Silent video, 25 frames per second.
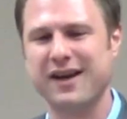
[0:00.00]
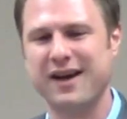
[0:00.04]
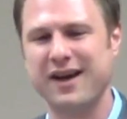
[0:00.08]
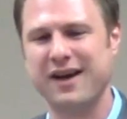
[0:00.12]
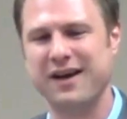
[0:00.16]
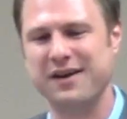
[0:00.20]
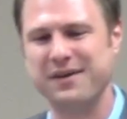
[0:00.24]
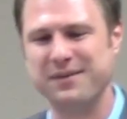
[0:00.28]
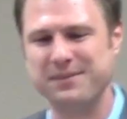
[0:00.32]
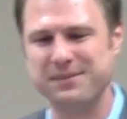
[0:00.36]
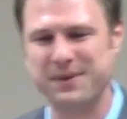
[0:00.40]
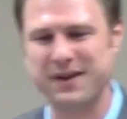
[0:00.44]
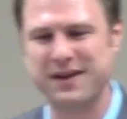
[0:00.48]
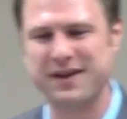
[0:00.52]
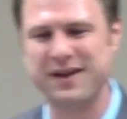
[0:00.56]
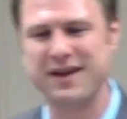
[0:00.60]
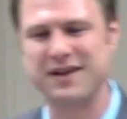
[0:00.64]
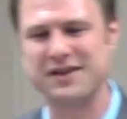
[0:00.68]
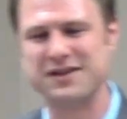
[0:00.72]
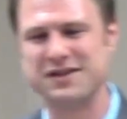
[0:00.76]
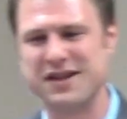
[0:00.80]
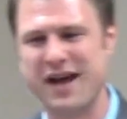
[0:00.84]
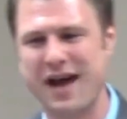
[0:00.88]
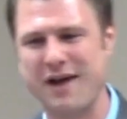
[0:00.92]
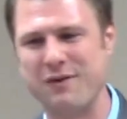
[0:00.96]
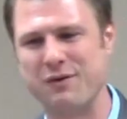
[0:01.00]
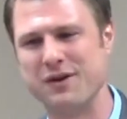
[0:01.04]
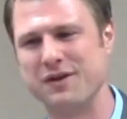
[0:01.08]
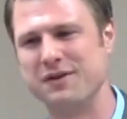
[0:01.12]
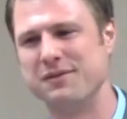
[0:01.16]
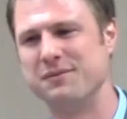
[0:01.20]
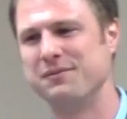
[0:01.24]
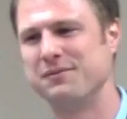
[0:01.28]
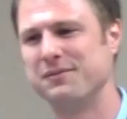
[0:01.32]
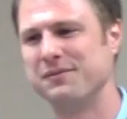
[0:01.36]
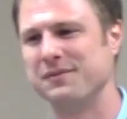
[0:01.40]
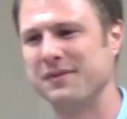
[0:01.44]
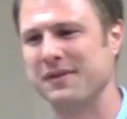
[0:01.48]
um, because I would
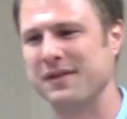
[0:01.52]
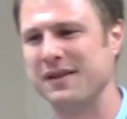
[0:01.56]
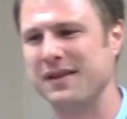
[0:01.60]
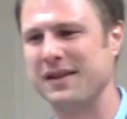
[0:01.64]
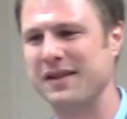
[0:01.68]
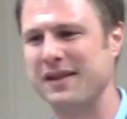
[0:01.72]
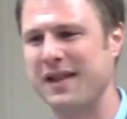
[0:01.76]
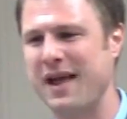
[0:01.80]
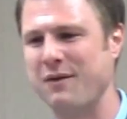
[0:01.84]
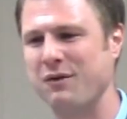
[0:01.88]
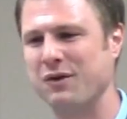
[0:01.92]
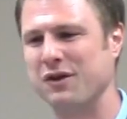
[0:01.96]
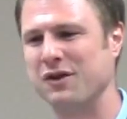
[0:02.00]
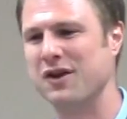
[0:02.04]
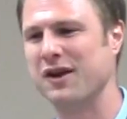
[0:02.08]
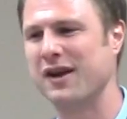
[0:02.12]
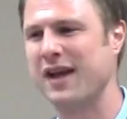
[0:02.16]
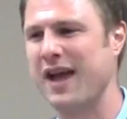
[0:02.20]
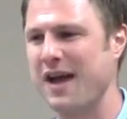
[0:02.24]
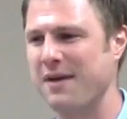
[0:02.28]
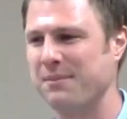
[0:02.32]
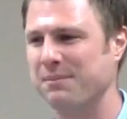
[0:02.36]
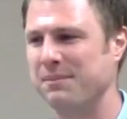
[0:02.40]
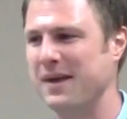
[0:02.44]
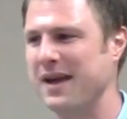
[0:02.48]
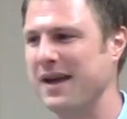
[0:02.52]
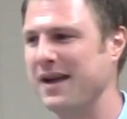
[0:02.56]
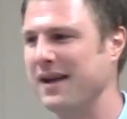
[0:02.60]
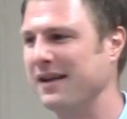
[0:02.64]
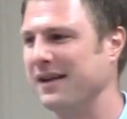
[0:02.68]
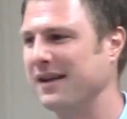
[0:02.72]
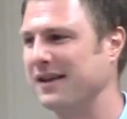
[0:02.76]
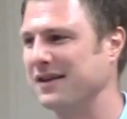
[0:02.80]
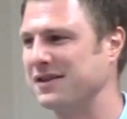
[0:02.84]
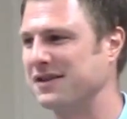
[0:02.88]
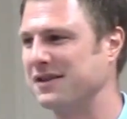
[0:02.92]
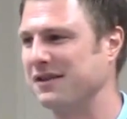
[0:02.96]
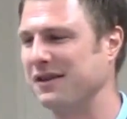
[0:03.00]
they would look at me
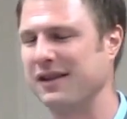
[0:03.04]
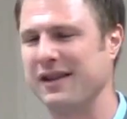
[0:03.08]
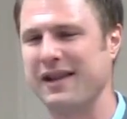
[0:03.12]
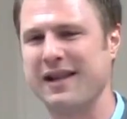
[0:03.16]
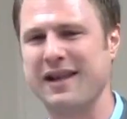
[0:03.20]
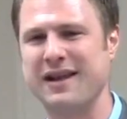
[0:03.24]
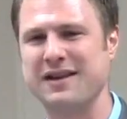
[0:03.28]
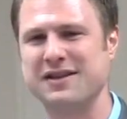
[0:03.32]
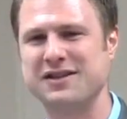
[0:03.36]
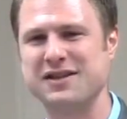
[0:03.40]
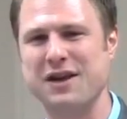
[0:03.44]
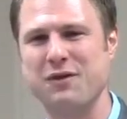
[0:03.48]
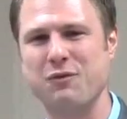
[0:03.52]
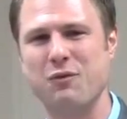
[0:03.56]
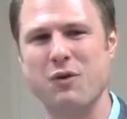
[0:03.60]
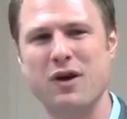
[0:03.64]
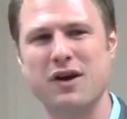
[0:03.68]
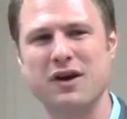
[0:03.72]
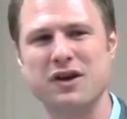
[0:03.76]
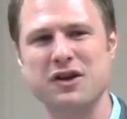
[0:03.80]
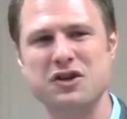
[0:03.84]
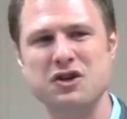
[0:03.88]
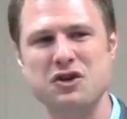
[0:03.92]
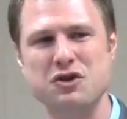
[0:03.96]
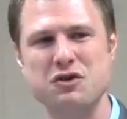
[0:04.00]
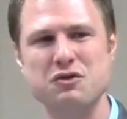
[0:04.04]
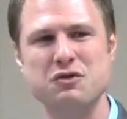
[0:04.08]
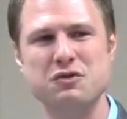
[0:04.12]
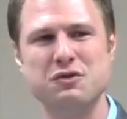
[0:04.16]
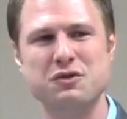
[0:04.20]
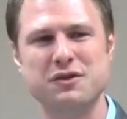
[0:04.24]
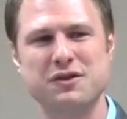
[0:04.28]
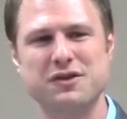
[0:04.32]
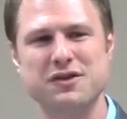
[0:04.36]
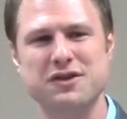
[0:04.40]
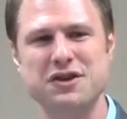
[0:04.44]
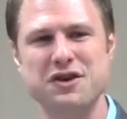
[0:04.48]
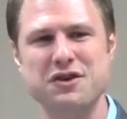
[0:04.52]
as, and say, what are you
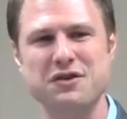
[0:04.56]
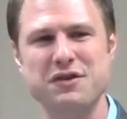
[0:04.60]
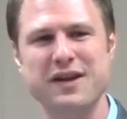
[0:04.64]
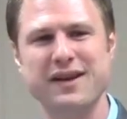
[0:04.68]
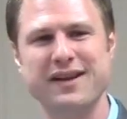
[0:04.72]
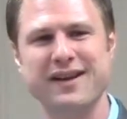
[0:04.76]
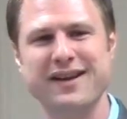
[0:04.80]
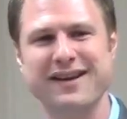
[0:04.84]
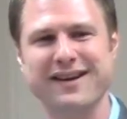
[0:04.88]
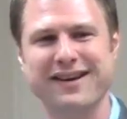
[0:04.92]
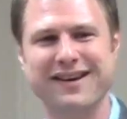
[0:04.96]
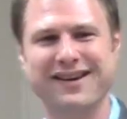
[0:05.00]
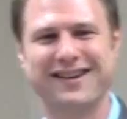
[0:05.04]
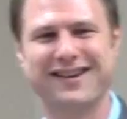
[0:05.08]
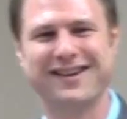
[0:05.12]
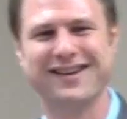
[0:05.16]
doing here?